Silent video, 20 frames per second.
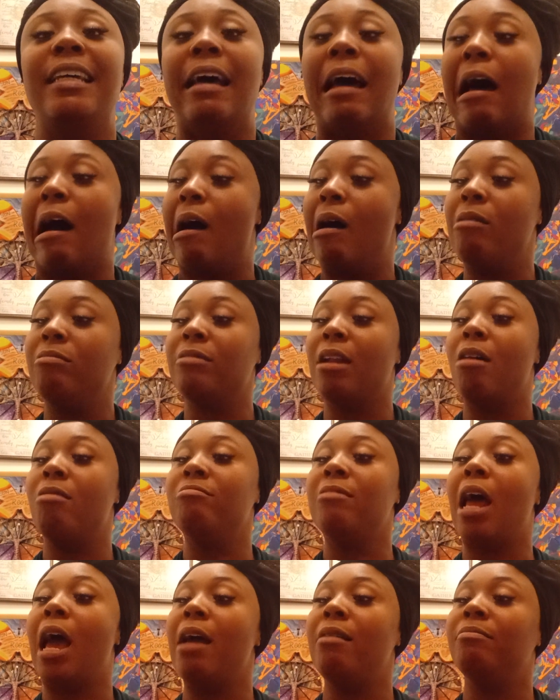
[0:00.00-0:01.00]
I don't know
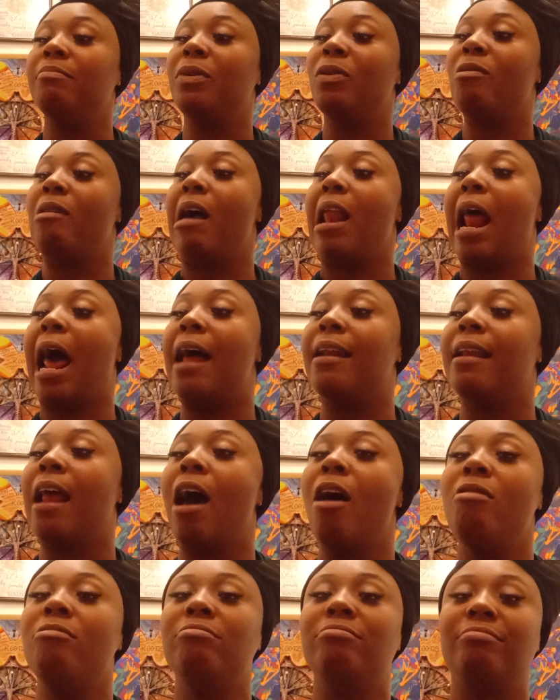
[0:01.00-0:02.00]
nothing but what I
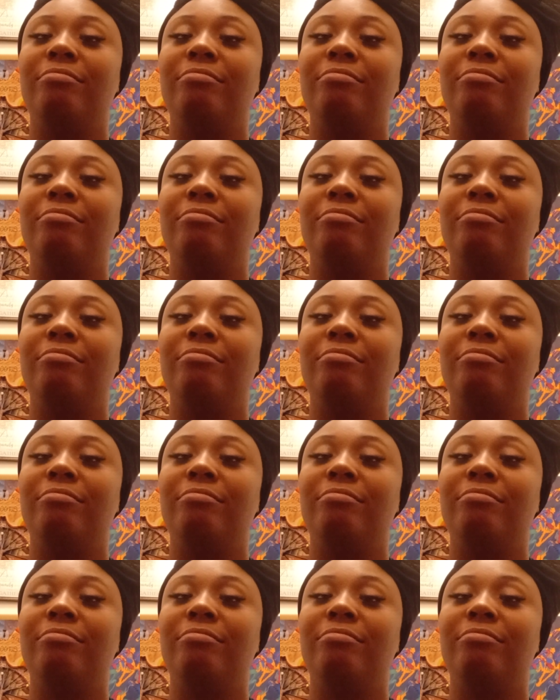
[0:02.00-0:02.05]
know,